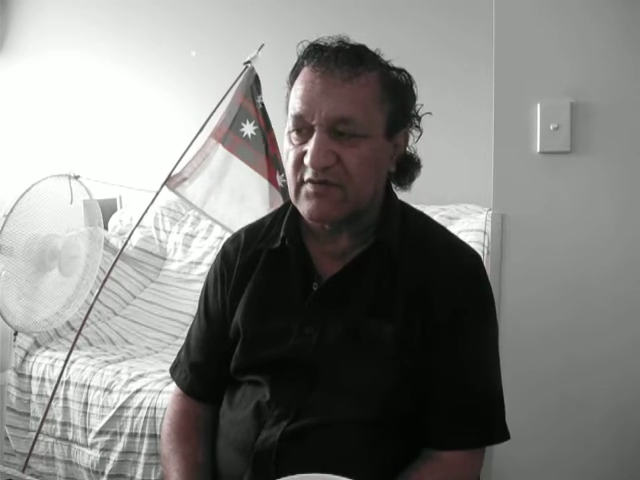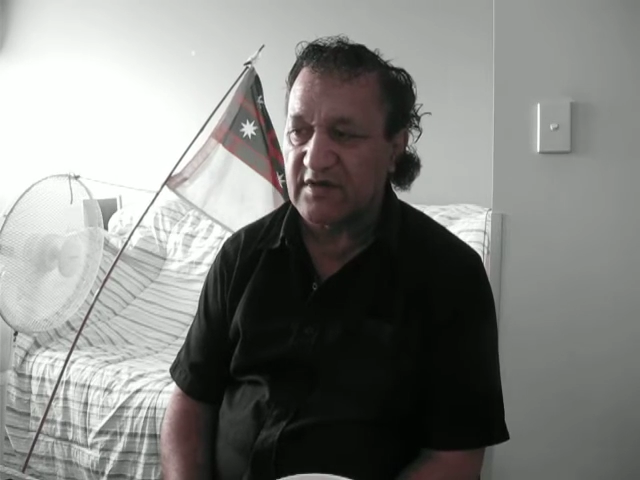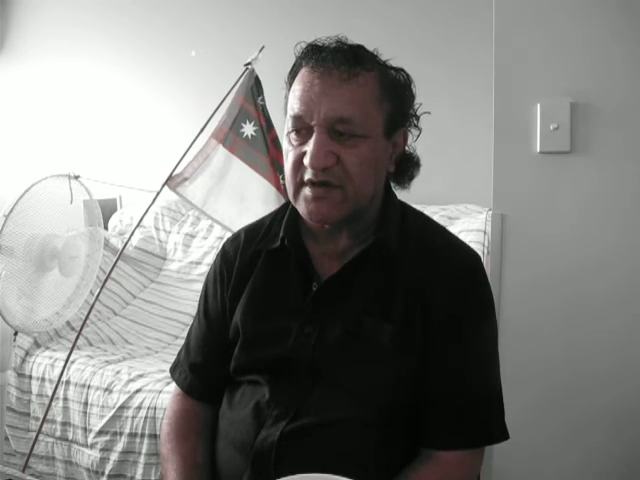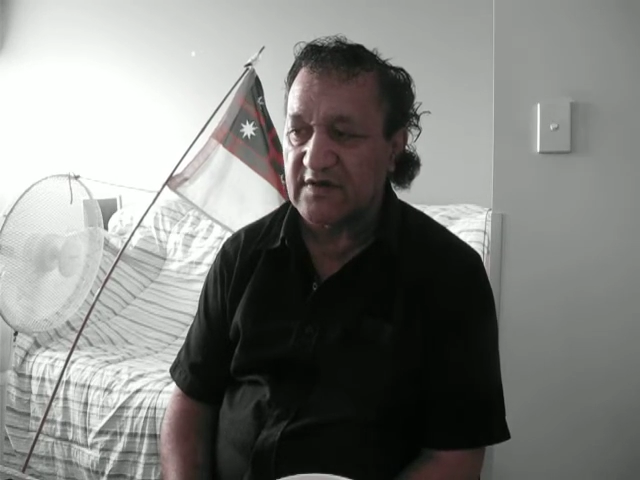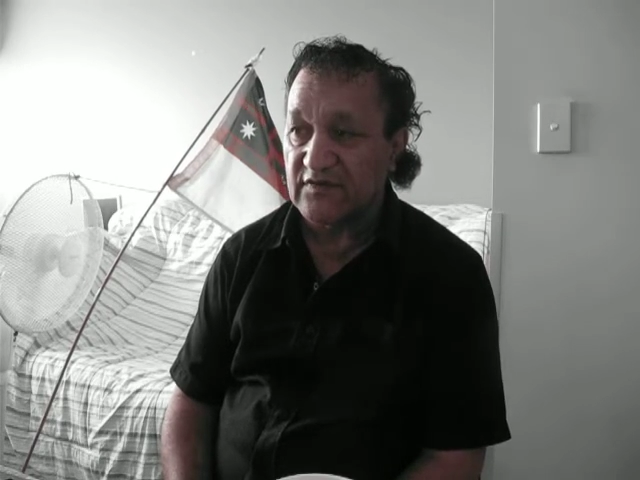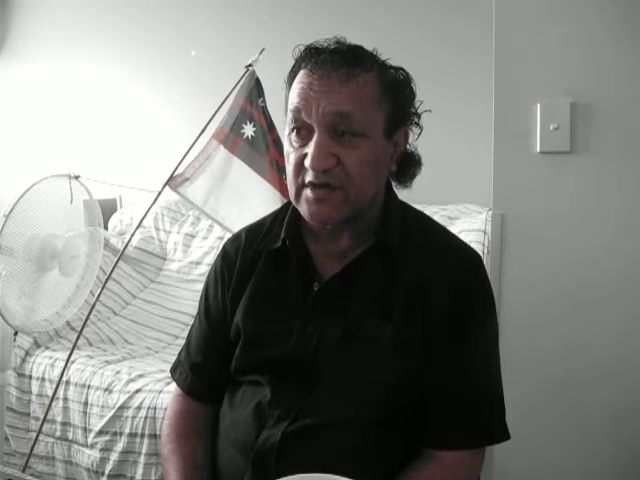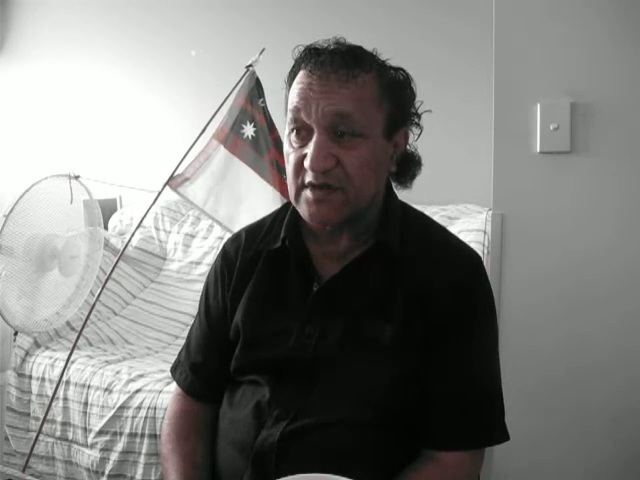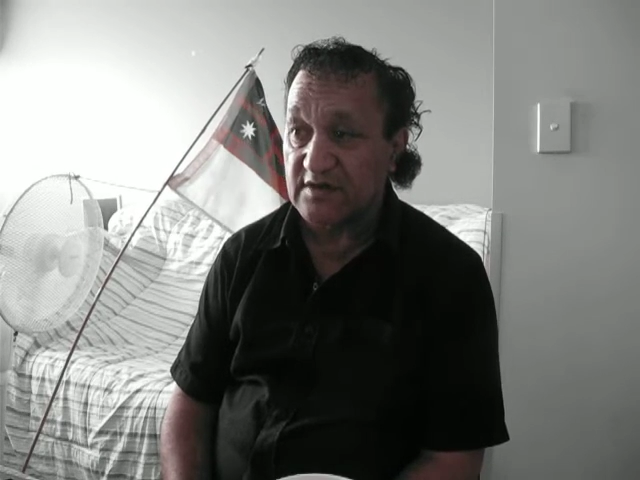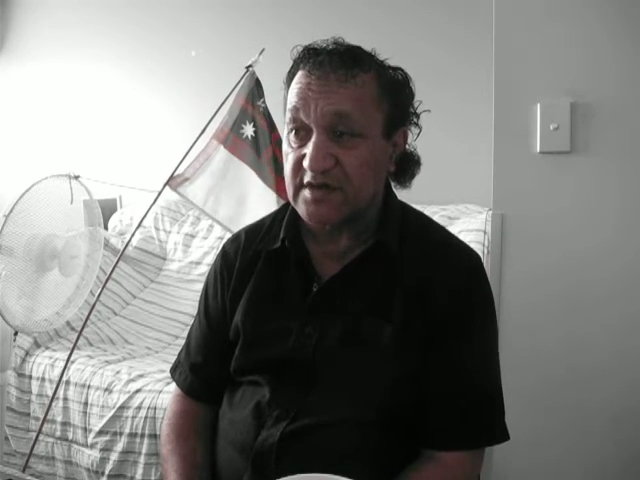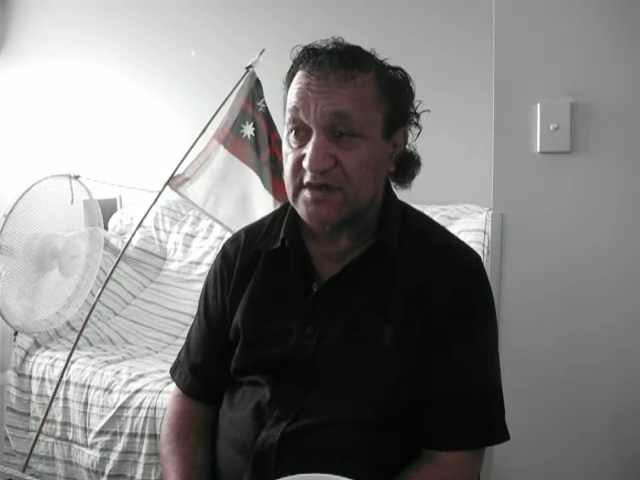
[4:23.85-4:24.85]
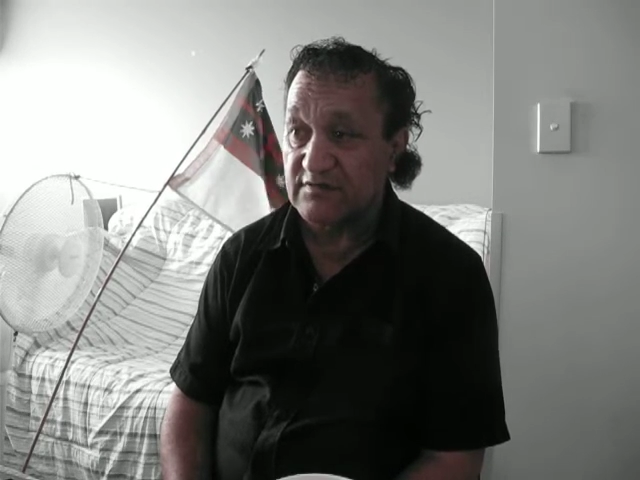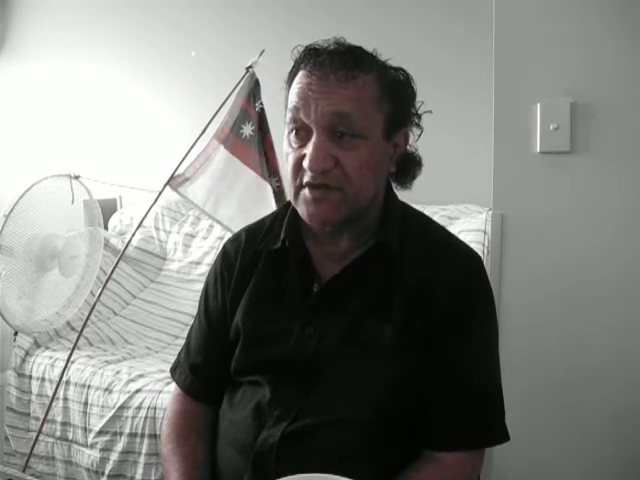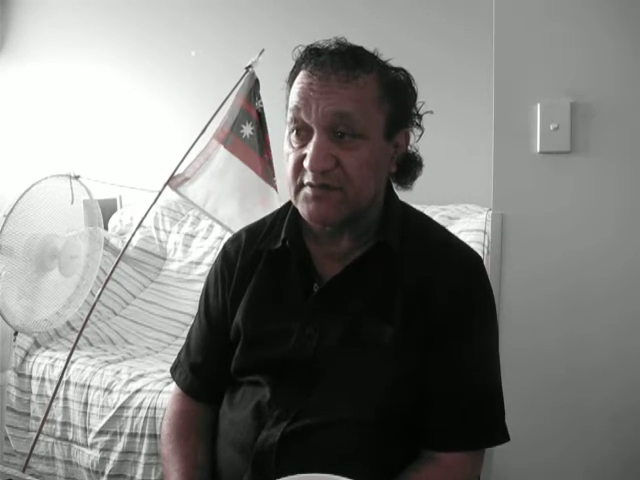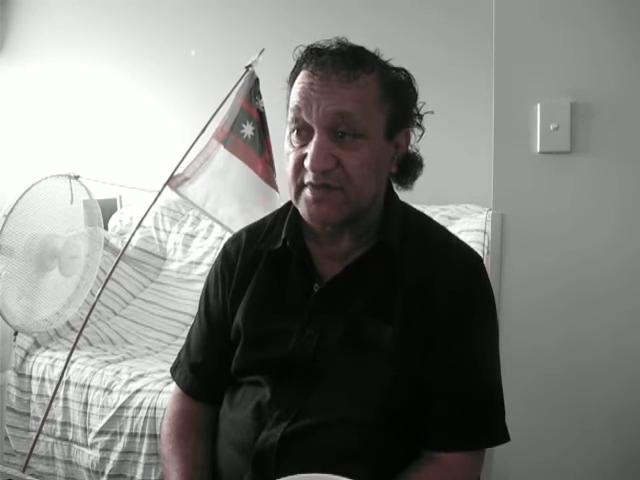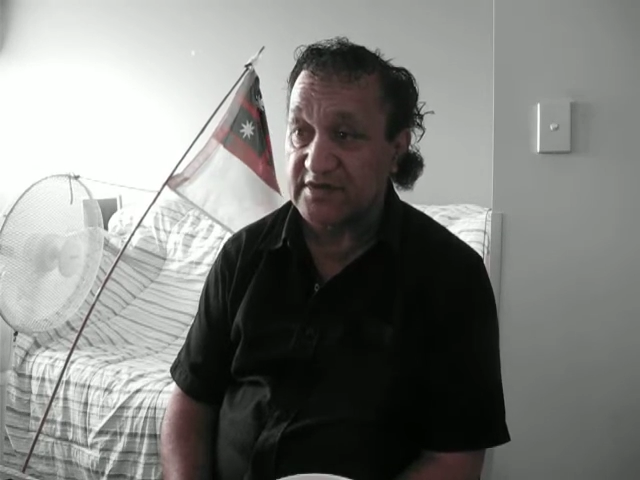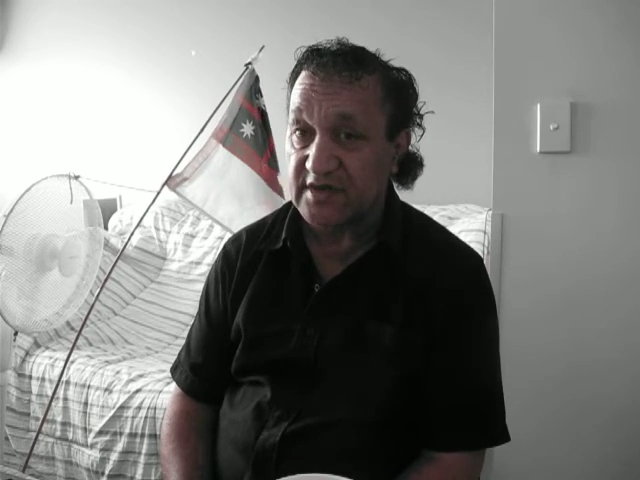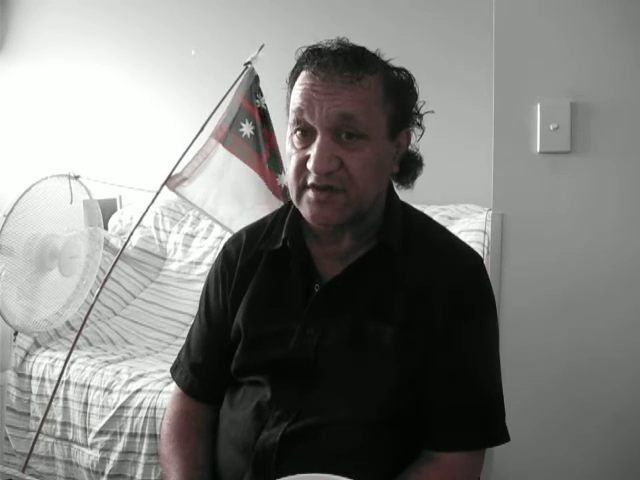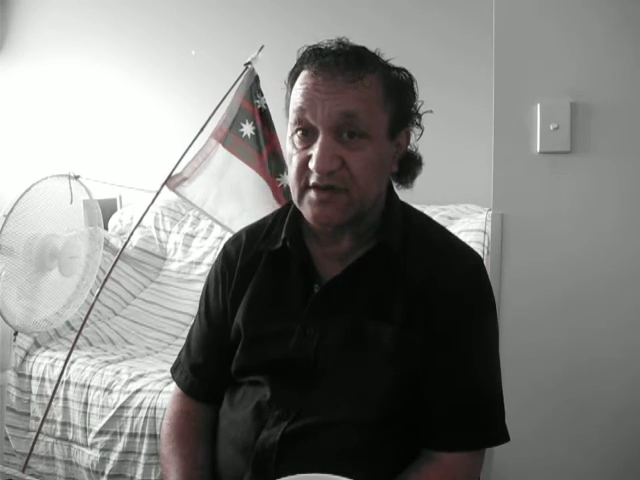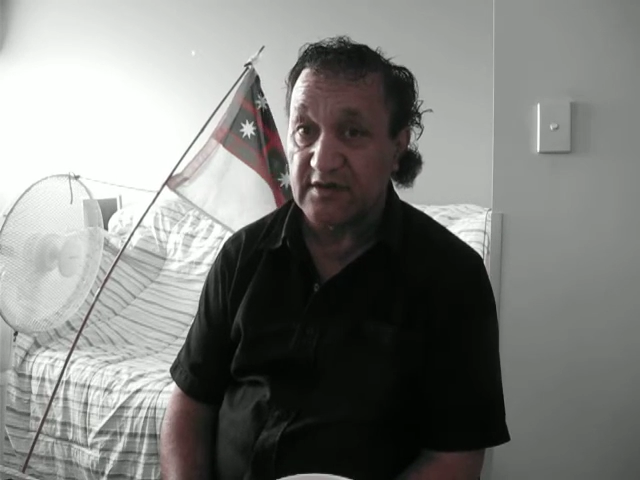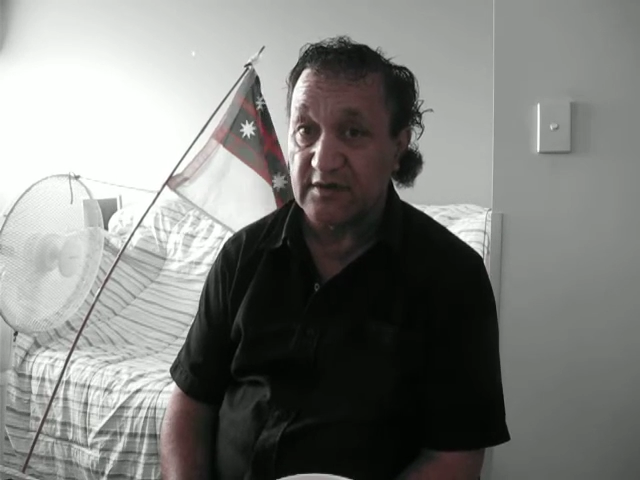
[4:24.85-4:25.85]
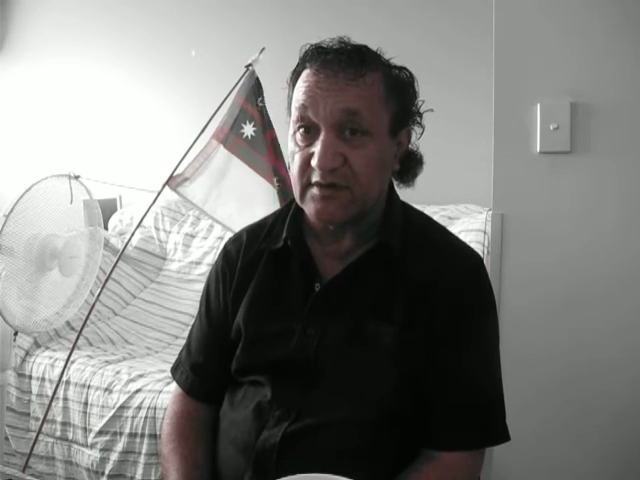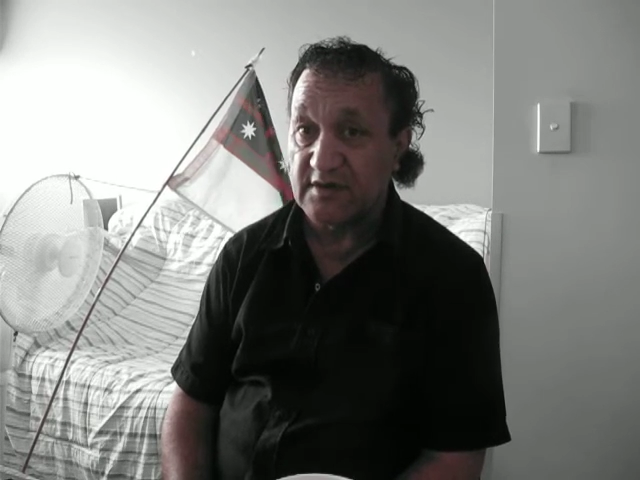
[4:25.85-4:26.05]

very difficult. He's very busy too.